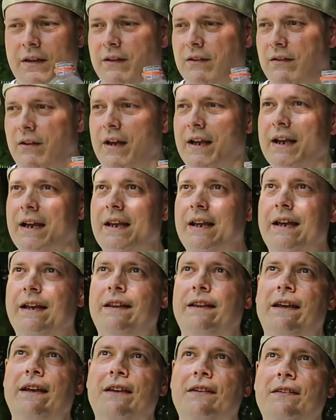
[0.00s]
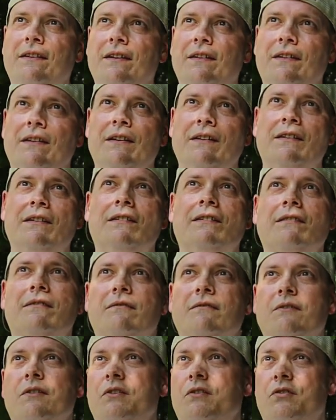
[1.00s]
So I kind of like this because it's
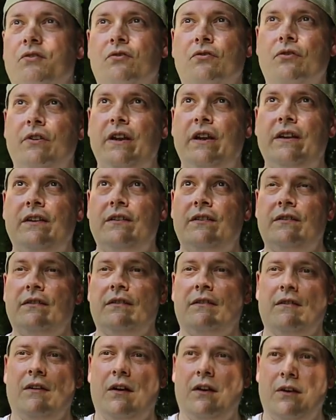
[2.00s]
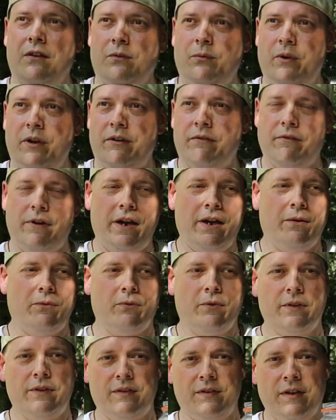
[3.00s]
there's trees all the way around
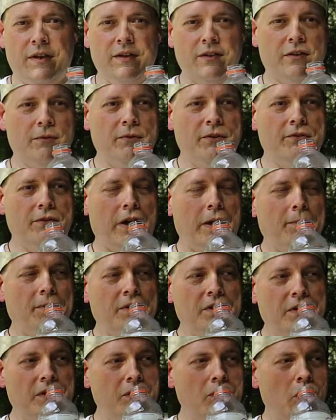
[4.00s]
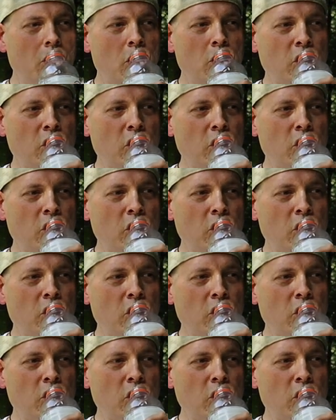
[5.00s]
where the sun's going to be dropping to.